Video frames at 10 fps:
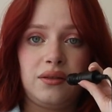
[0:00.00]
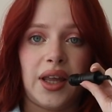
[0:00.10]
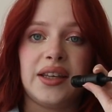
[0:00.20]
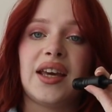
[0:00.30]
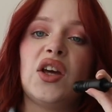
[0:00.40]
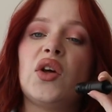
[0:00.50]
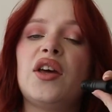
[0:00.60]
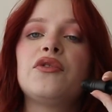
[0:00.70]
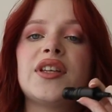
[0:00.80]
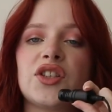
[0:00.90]
Like,
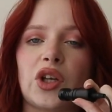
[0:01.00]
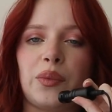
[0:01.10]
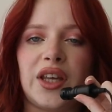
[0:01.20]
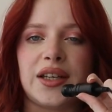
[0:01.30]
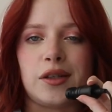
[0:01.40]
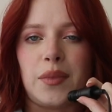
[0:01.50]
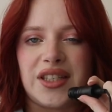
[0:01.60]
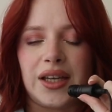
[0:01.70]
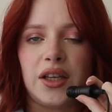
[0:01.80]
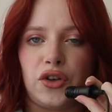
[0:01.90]
if that's something that's
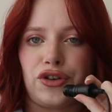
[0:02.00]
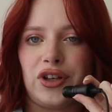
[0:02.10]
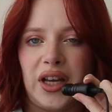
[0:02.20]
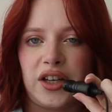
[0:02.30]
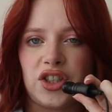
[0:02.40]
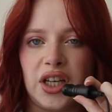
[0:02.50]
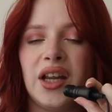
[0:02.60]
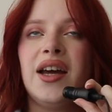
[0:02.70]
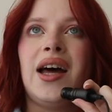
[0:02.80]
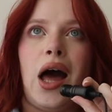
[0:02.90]
missing in your collection,
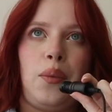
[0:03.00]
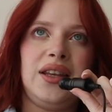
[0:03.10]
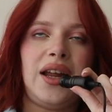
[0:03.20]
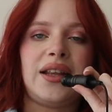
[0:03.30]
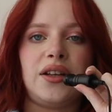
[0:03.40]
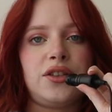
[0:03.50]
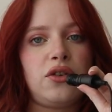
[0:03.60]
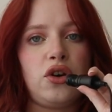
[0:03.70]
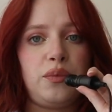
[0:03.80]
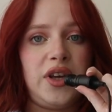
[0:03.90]
I feel like that
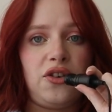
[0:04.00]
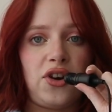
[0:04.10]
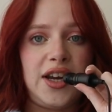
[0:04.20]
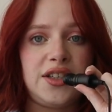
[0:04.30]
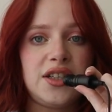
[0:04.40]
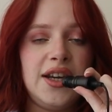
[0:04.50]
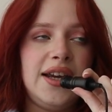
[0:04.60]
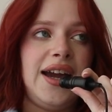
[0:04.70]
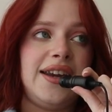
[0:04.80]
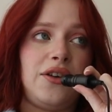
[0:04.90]
could be great.
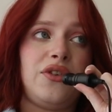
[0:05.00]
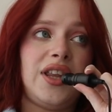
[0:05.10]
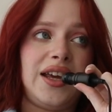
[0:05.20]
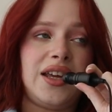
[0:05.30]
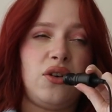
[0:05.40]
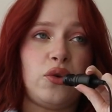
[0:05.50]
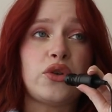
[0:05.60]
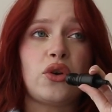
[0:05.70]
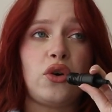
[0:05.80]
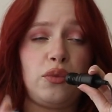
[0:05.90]
And I feel like it
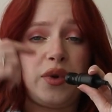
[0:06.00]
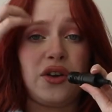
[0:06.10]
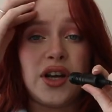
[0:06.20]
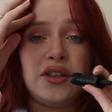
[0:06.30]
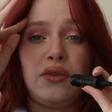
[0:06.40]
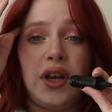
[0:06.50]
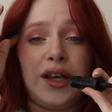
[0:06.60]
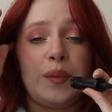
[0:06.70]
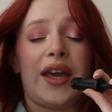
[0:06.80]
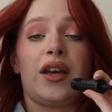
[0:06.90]
also could be great for,
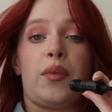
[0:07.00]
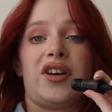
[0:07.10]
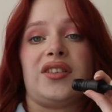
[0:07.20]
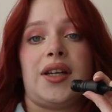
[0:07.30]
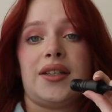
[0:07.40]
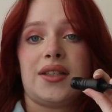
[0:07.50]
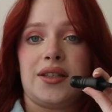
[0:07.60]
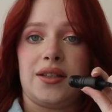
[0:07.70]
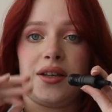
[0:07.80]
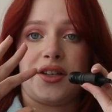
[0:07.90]
like, makeup
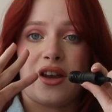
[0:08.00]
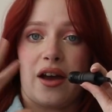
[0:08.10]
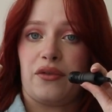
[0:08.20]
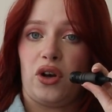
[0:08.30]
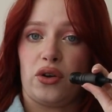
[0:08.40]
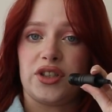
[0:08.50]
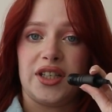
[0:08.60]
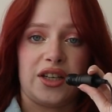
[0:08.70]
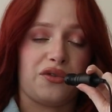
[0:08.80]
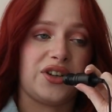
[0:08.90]
artists, because you have a lot
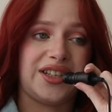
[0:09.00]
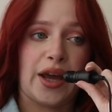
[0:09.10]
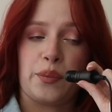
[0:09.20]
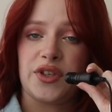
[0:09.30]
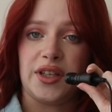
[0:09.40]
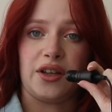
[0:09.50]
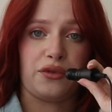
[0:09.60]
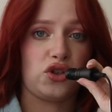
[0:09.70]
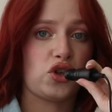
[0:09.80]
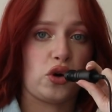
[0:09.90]
in different depths and
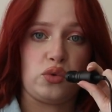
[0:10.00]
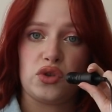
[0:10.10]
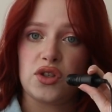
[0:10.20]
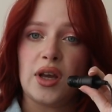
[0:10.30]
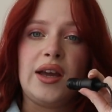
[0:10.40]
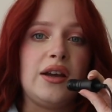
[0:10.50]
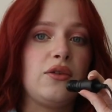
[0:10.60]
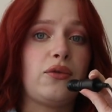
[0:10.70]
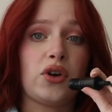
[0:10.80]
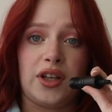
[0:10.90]
different tones
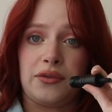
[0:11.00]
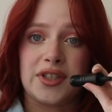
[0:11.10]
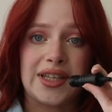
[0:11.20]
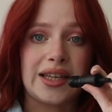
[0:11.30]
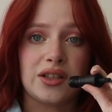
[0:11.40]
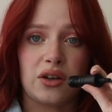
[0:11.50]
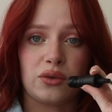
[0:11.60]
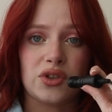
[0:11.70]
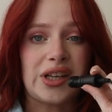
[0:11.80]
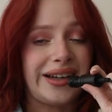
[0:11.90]
for different skin
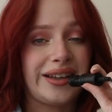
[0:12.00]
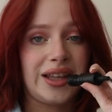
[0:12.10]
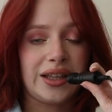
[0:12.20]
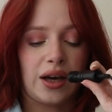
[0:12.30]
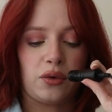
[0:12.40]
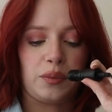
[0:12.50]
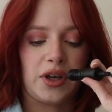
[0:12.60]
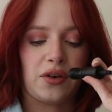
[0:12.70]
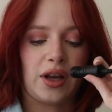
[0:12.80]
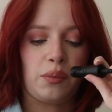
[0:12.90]
tones. I think that would be
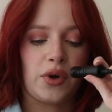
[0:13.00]
great.